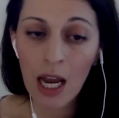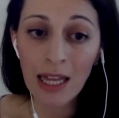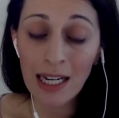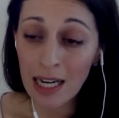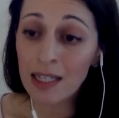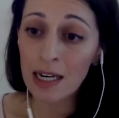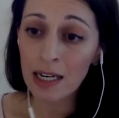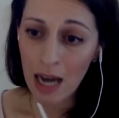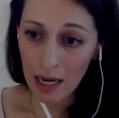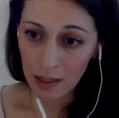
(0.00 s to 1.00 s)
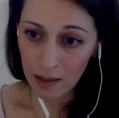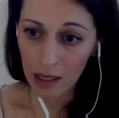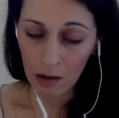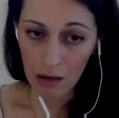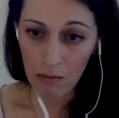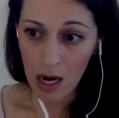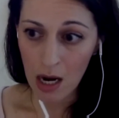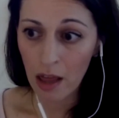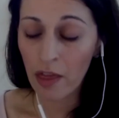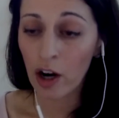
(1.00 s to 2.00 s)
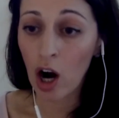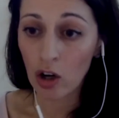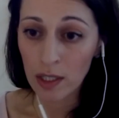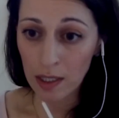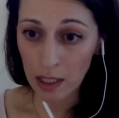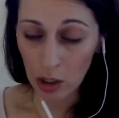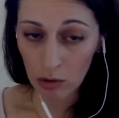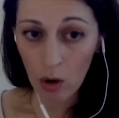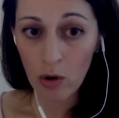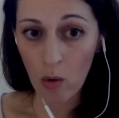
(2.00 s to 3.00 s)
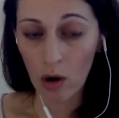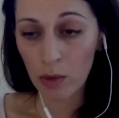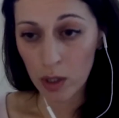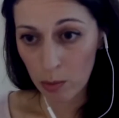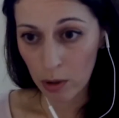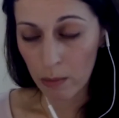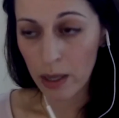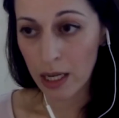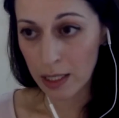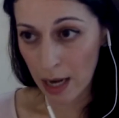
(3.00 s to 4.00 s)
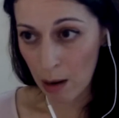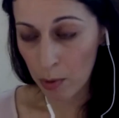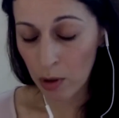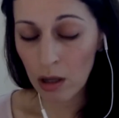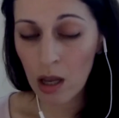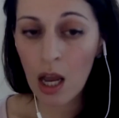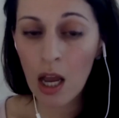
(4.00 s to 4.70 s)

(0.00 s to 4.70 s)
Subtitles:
that doesn't necessarily mean there are 0 normal sperm in the sample.